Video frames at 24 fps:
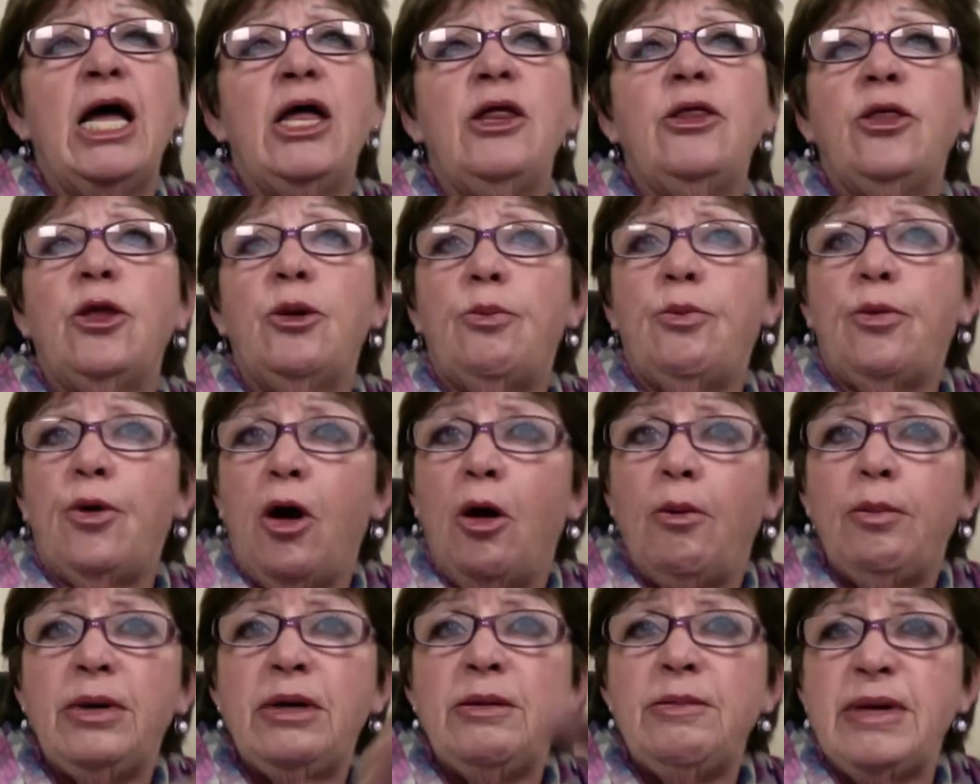The
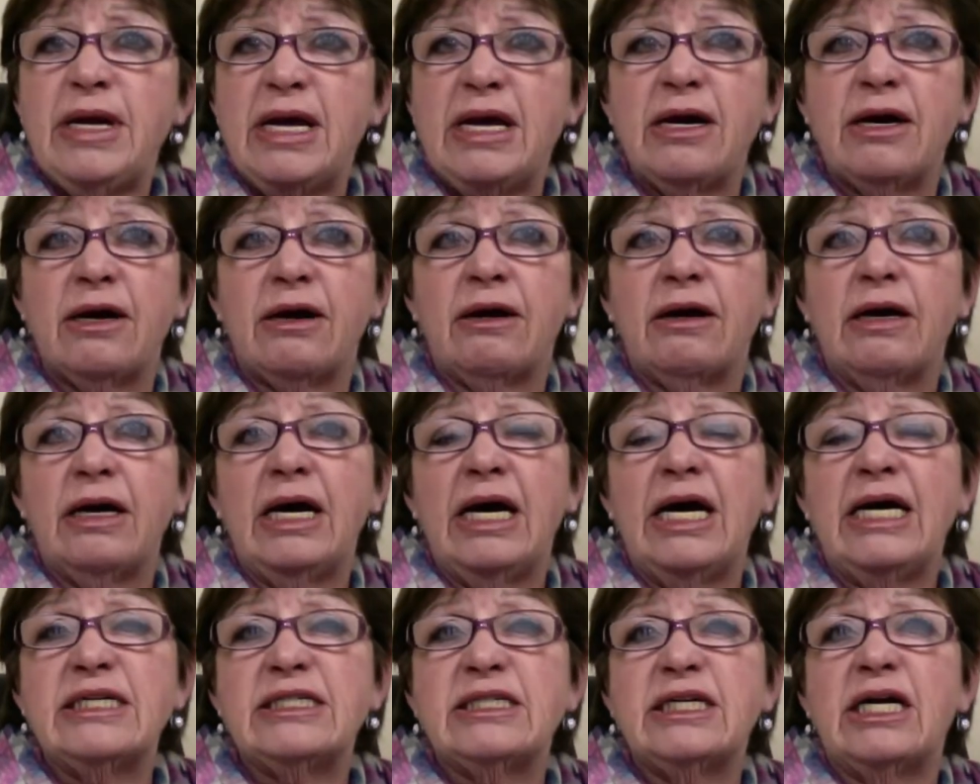problem here
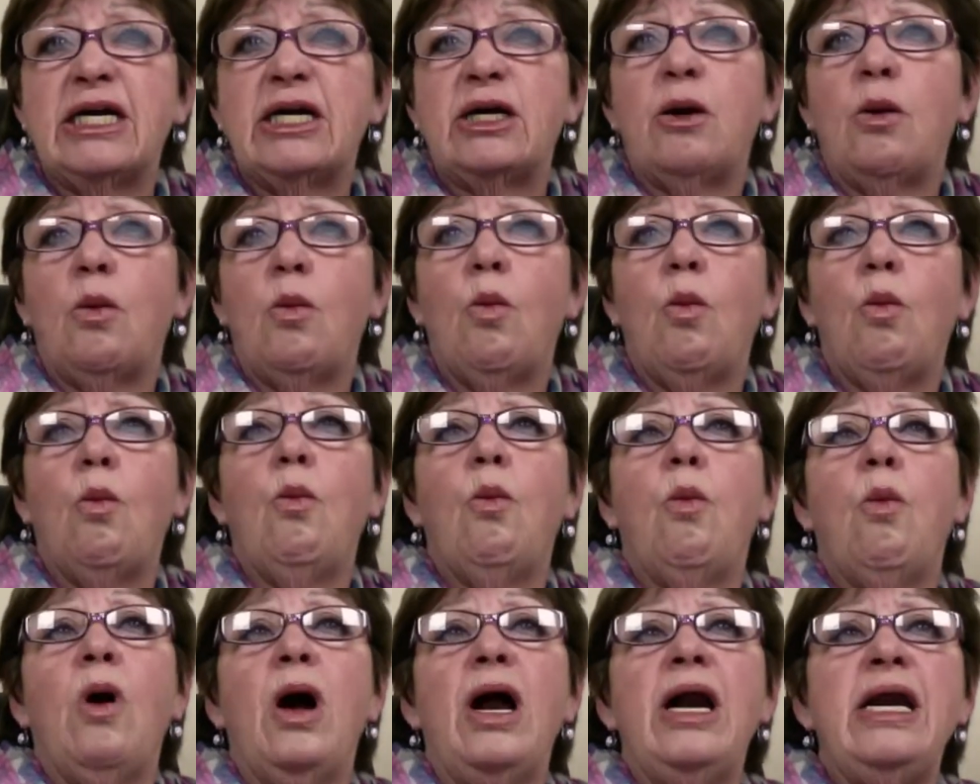is that
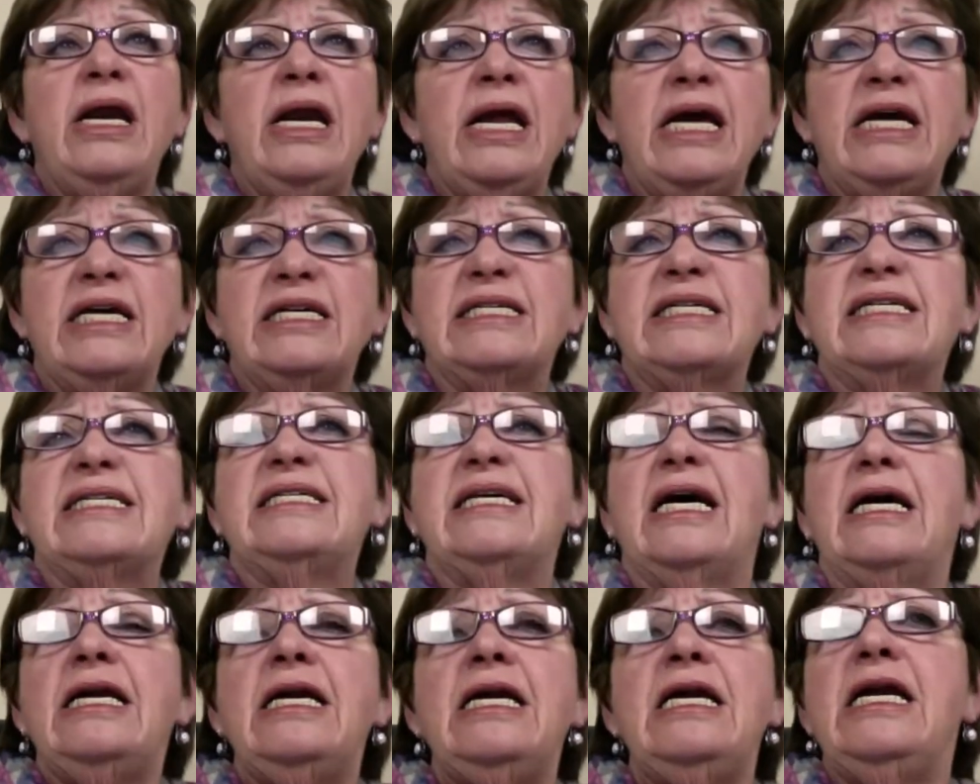one is
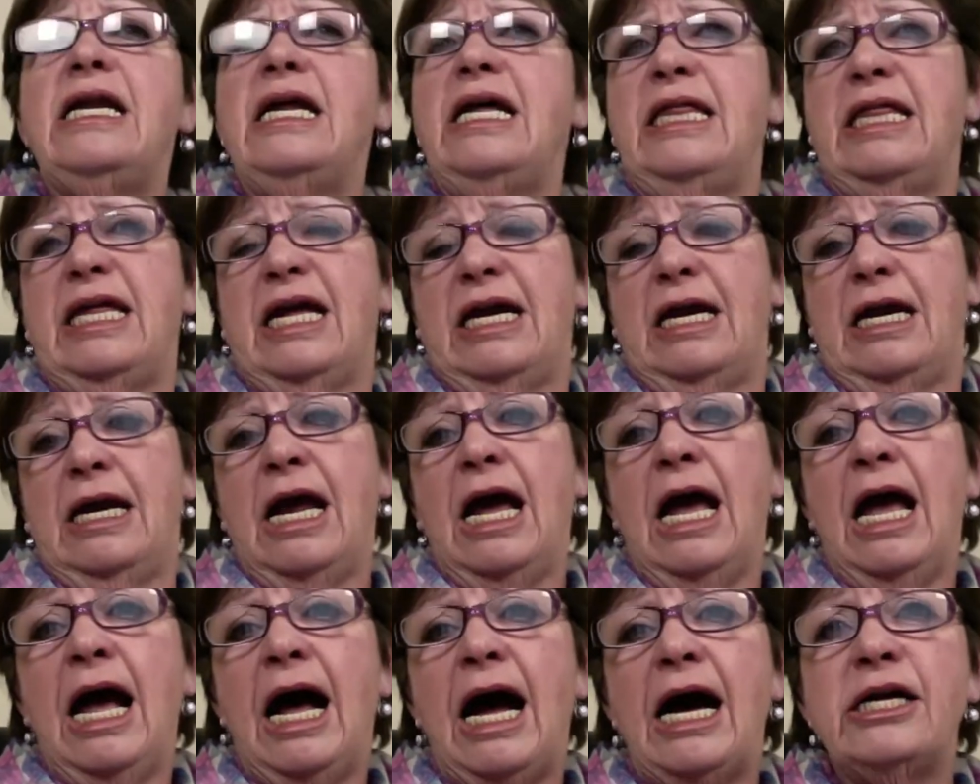suddenly then
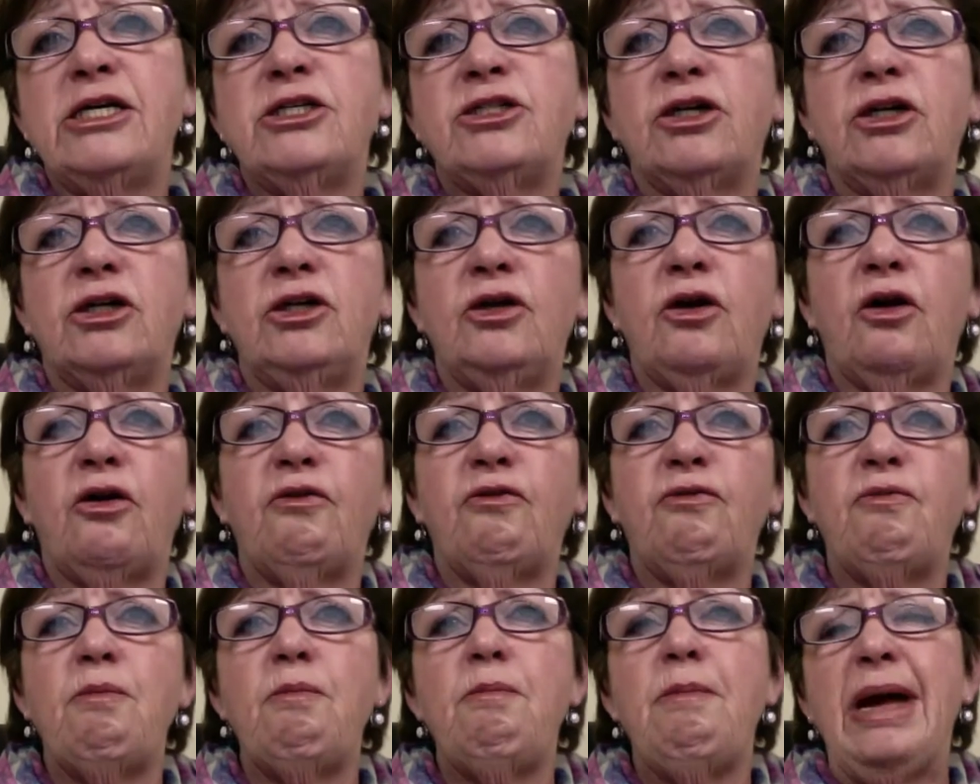under a lot
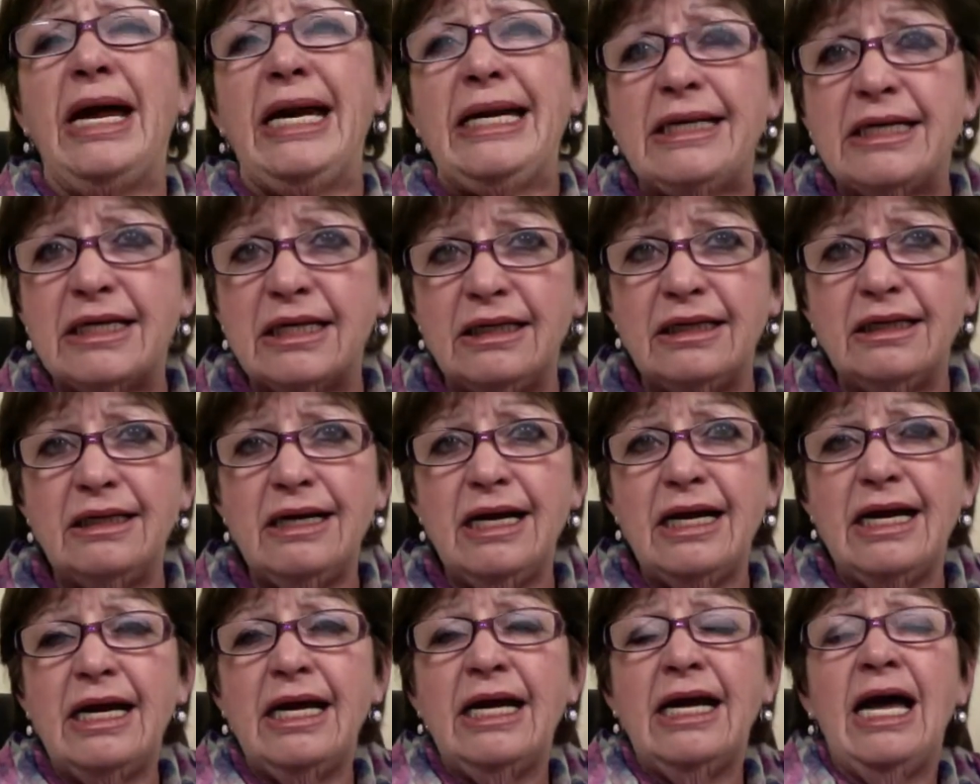of
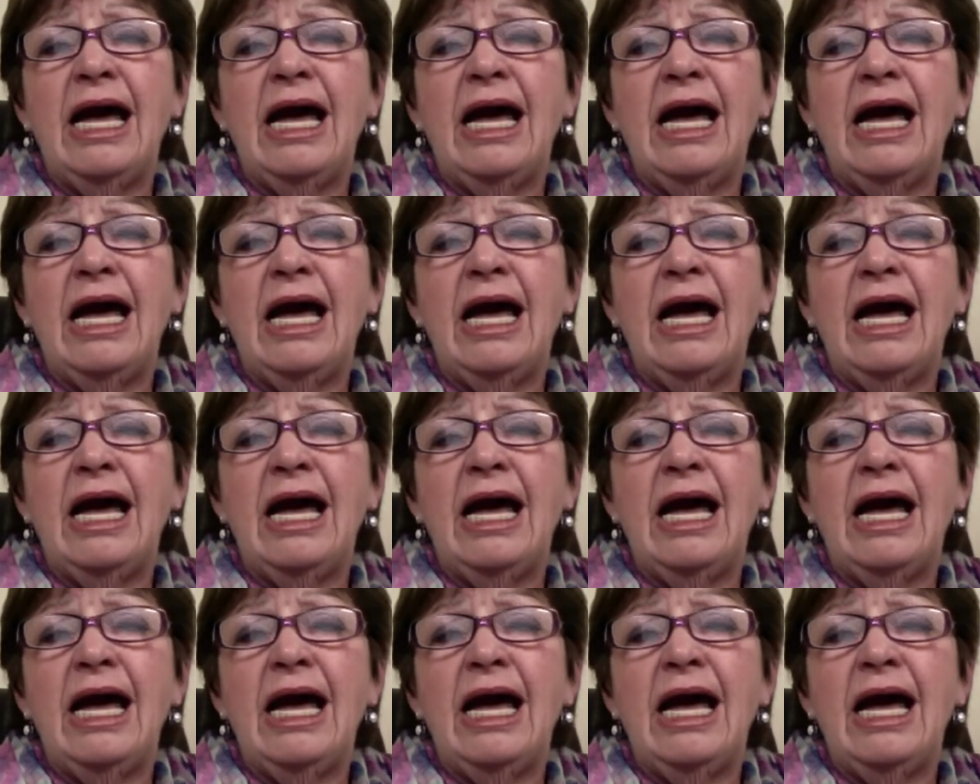mental